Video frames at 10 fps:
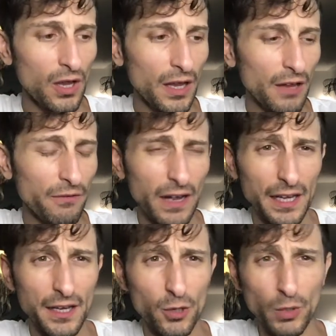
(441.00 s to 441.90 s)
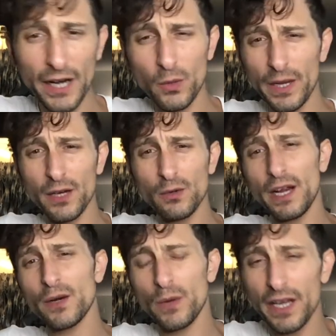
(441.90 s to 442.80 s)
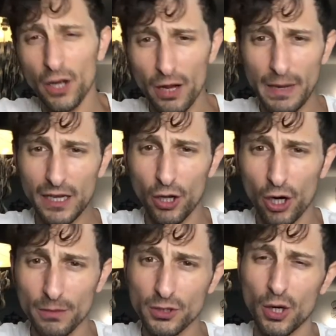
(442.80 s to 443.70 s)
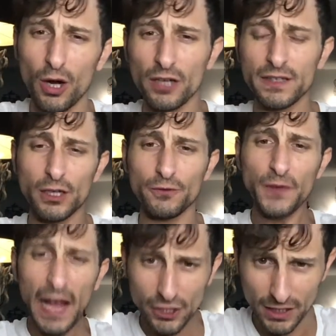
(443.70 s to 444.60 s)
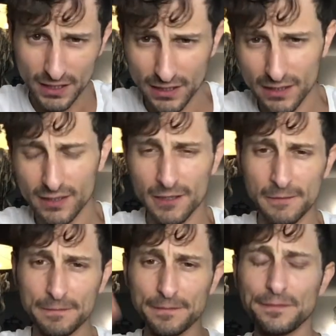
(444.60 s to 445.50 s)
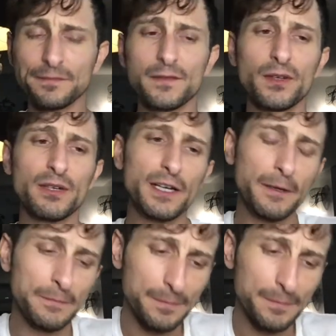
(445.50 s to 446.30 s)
if I hear right wing, all my alarms go off and I go, fascists! Okay?